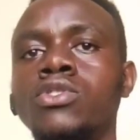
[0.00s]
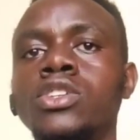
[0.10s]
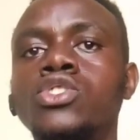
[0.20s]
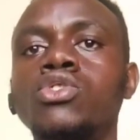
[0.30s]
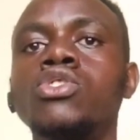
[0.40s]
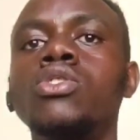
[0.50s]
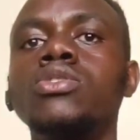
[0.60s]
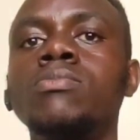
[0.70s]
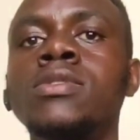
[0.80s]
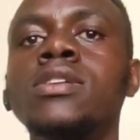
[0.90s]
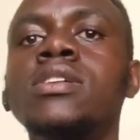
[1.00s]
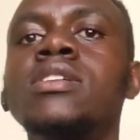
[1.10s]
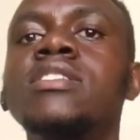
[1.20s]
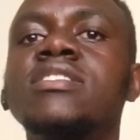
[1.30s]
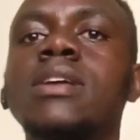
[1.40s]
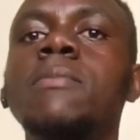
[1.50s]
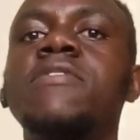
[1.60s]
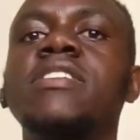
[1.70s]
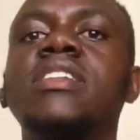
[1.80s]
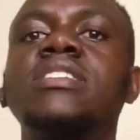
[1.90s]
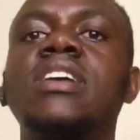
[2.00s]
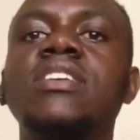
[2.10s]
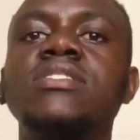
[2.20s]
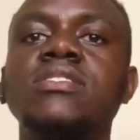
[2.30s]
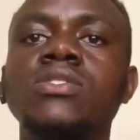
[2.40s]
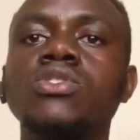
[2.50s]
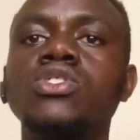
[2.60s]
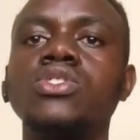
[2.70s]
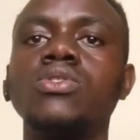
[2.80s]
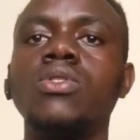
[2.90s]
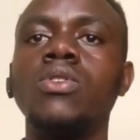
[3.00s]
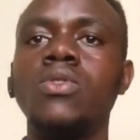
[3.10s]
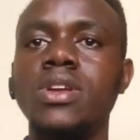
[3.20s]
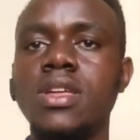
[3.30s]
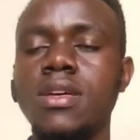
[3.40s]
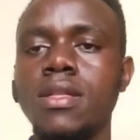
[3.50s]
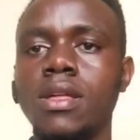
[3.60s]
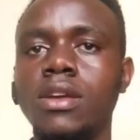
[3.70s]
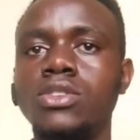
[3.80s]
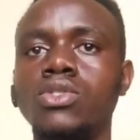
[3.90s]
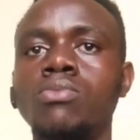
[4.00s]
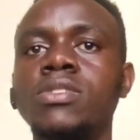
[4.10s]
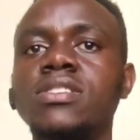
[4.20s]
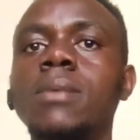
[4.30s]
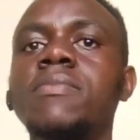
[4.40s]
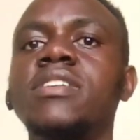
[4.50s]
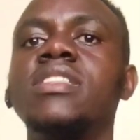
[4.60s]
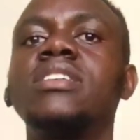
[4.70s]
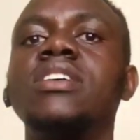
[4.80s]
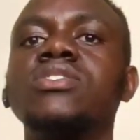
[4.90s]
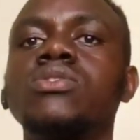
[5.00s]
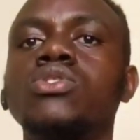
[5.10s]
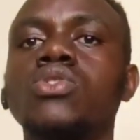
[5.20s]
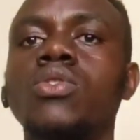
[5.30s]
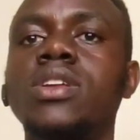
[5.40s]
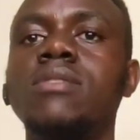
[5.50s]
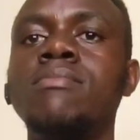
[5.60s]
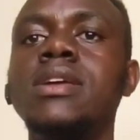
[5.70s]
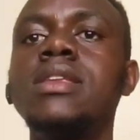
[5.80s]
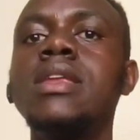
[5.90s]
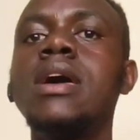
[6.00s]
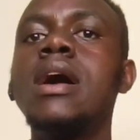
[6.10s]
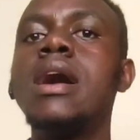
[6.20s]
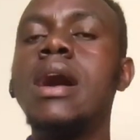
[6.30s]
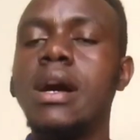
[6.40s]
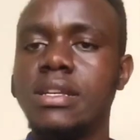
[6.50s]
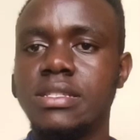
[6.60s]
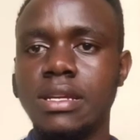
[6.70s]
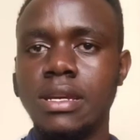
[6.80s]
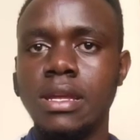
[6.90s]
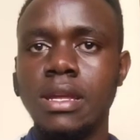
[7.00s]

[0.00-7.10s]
should not be something that has not already, it should be something that has not already been answered.